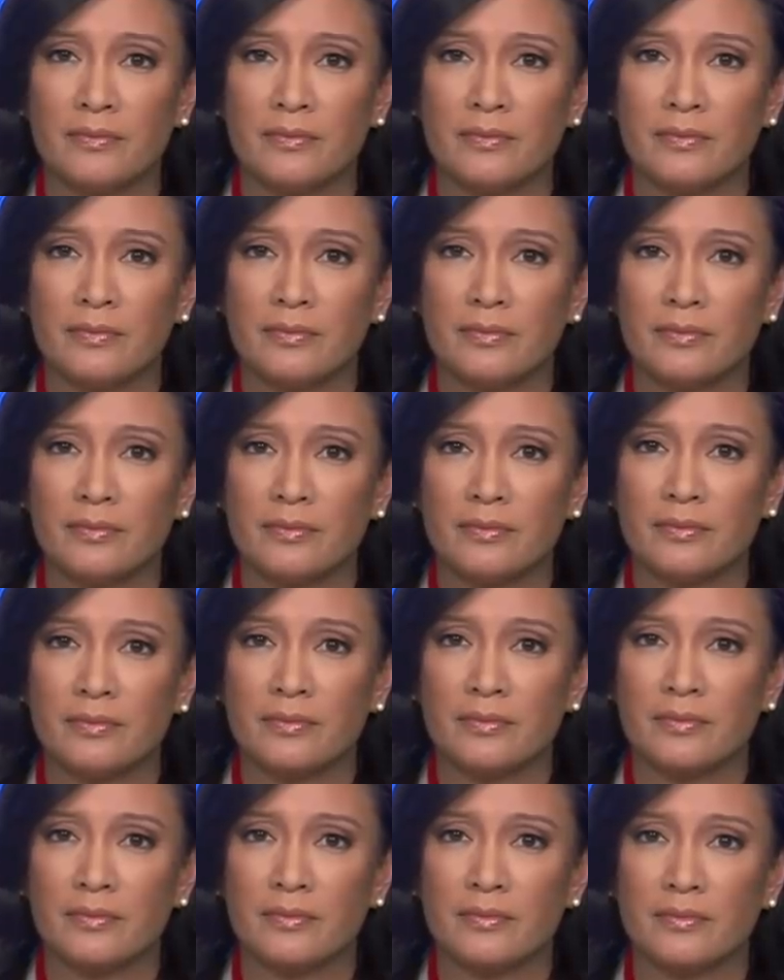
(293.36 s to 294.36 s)

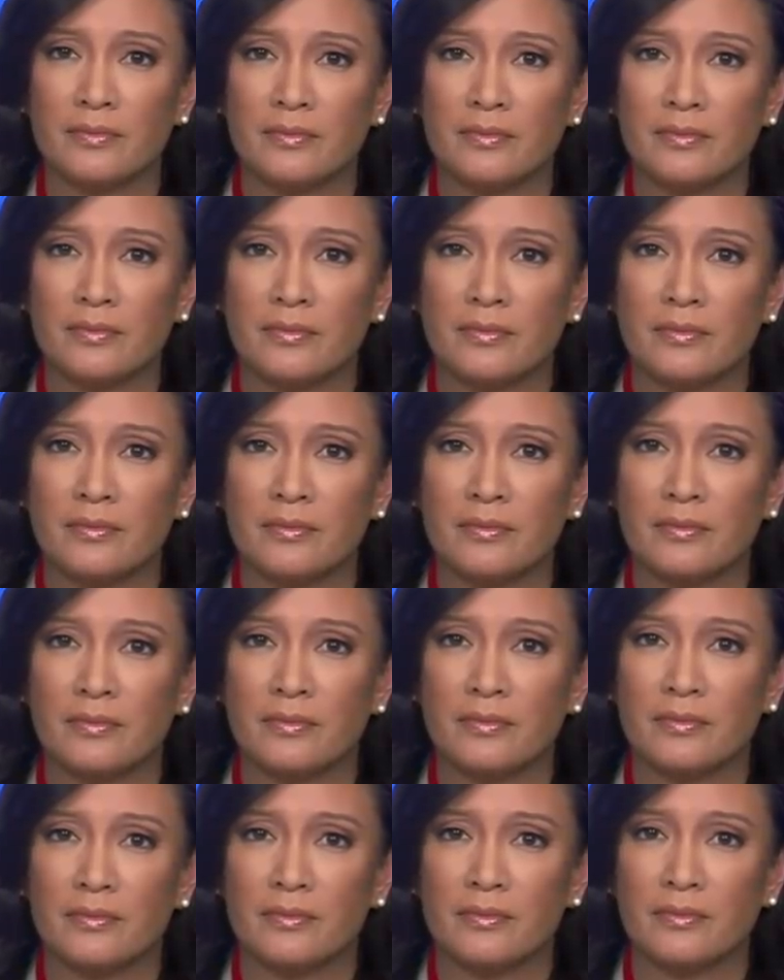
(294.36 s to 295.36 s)

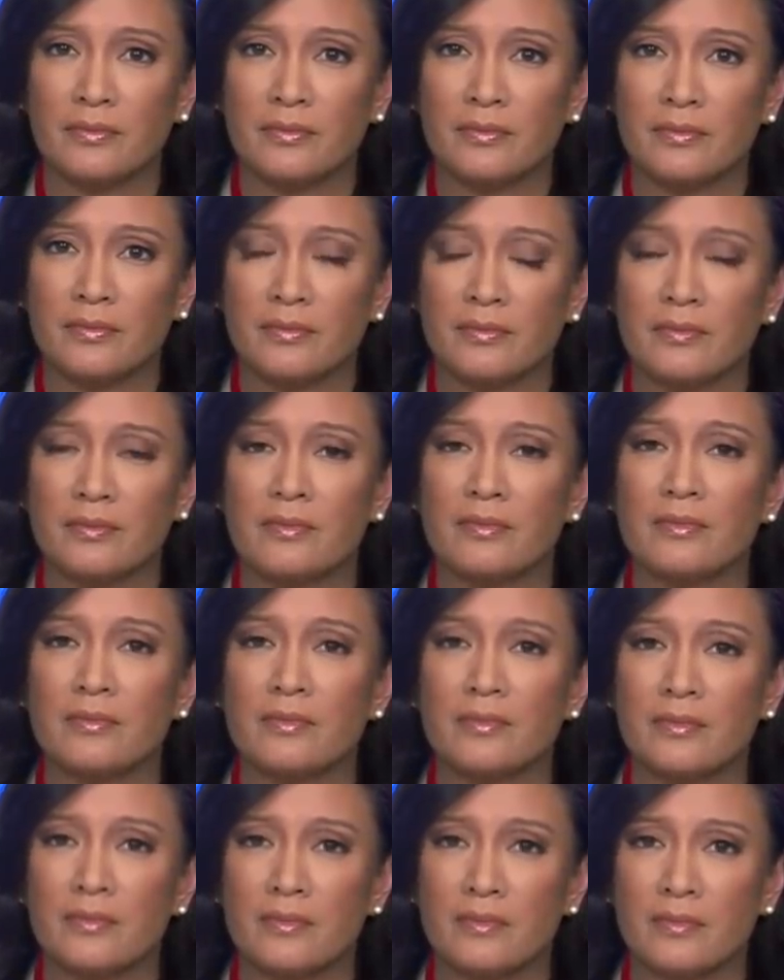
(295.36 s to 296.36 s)

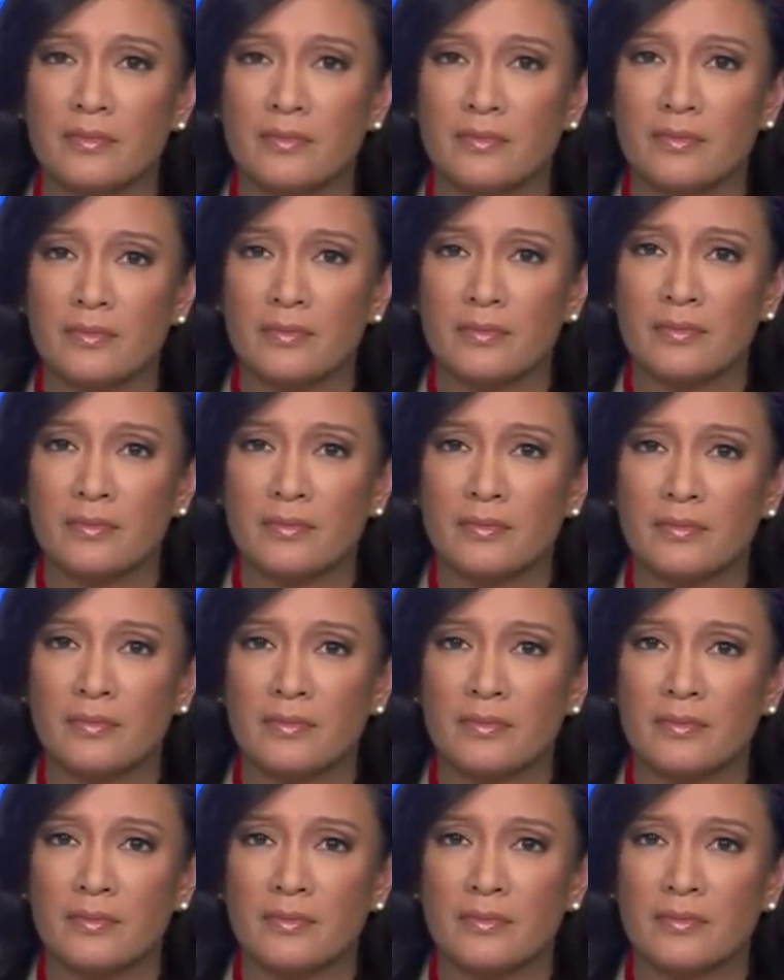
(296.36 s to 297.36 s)

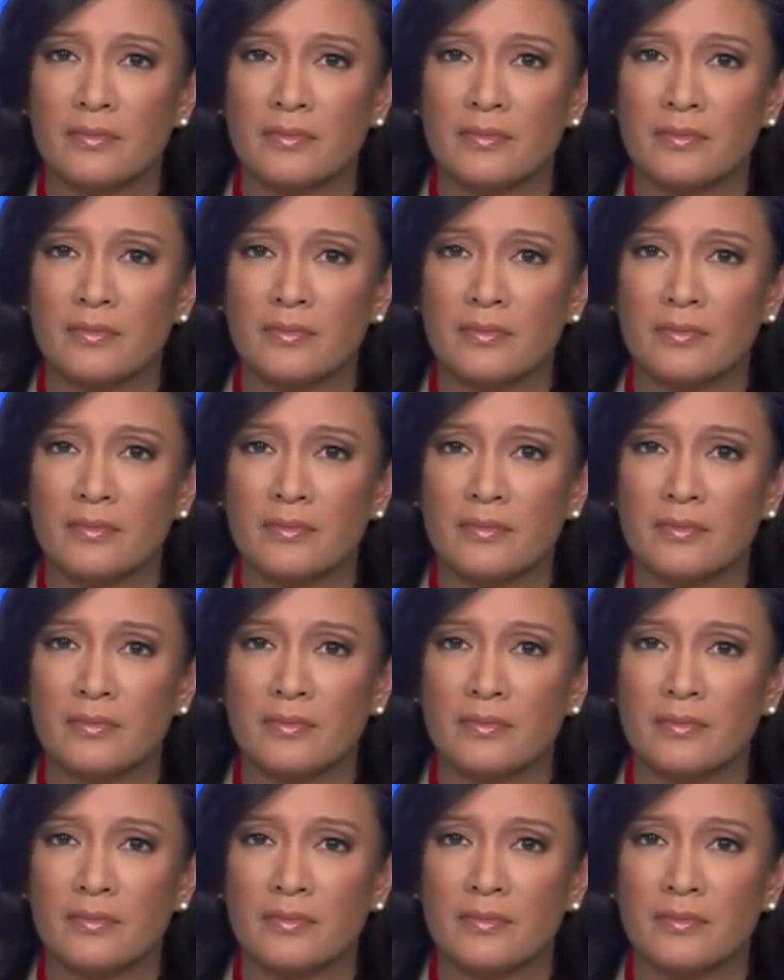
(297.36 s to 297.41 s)
This person isn't speaking.